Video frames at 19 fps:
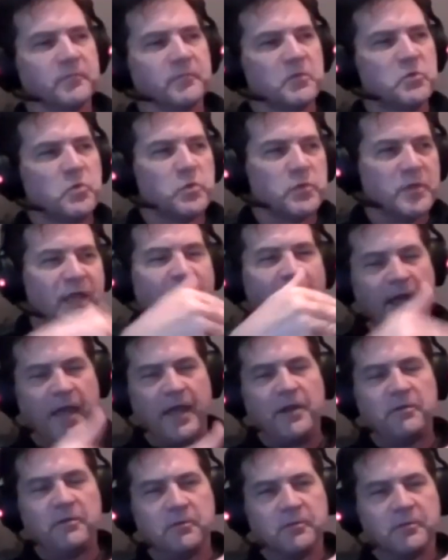you
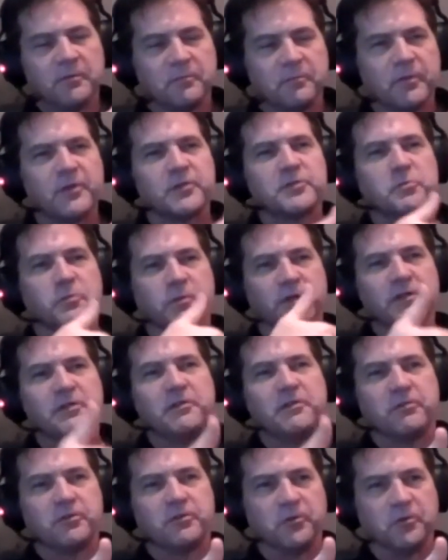can, but it's really
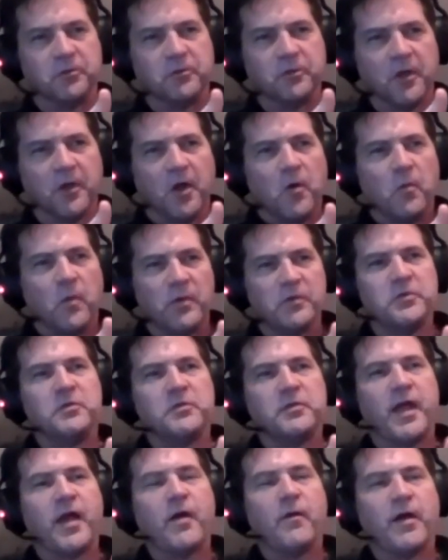difficult. What you
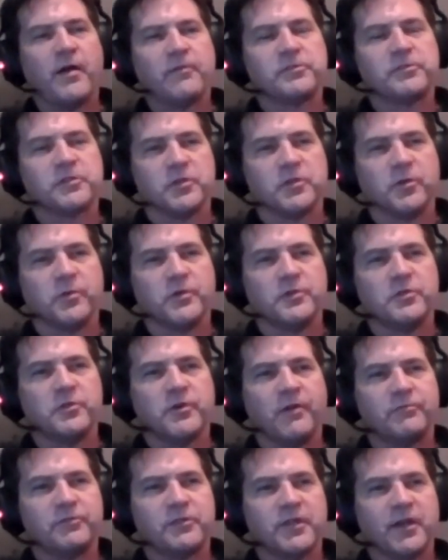now have to do is you
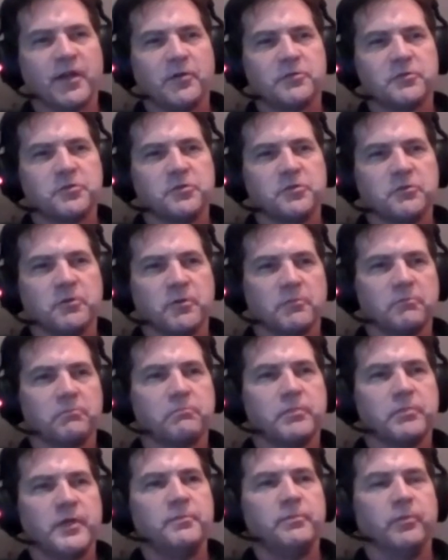have to go to
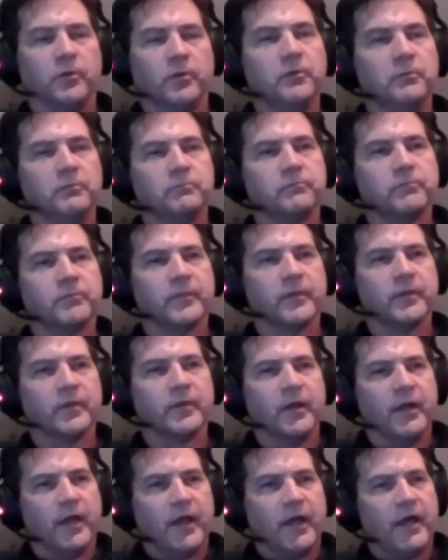people
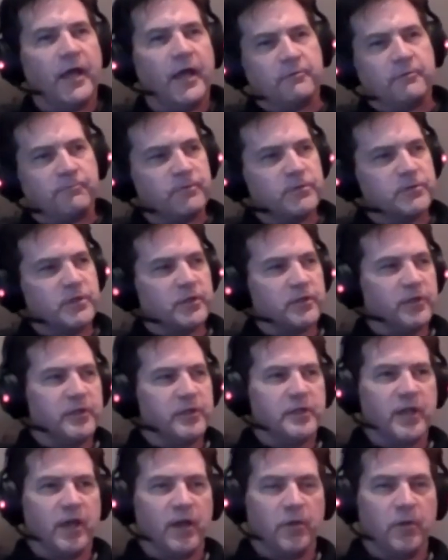and physically
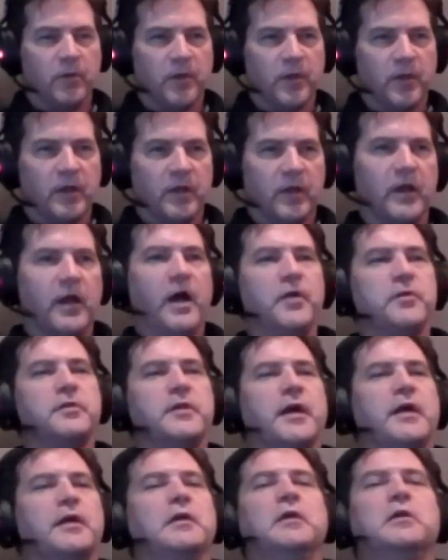go,
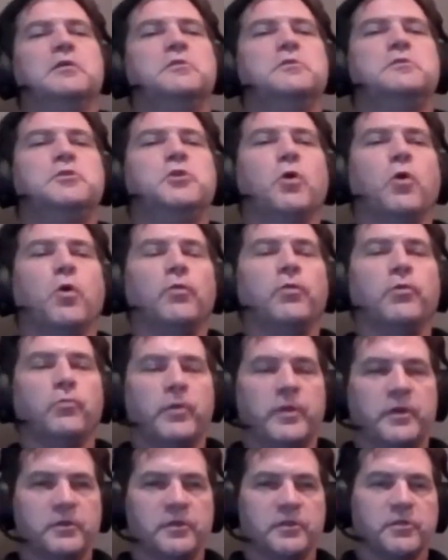okay, you're the
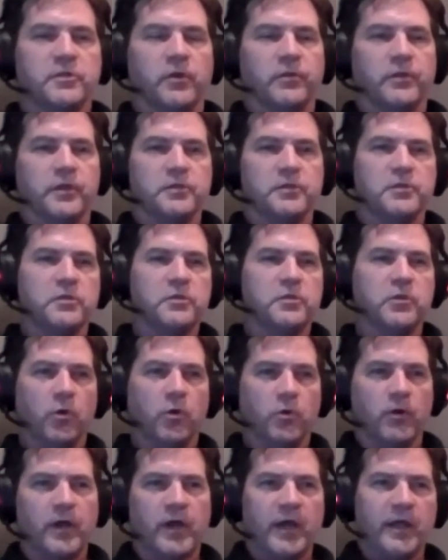witness on this.
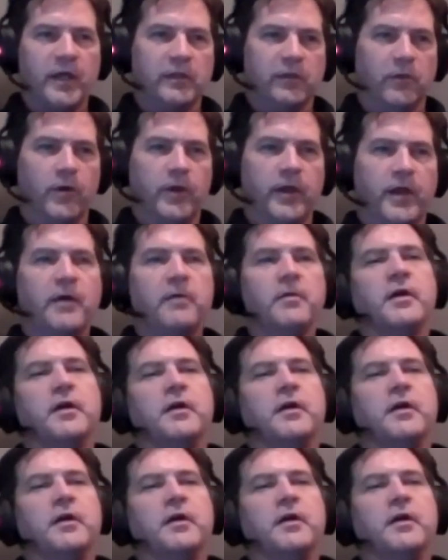You're a lawyer.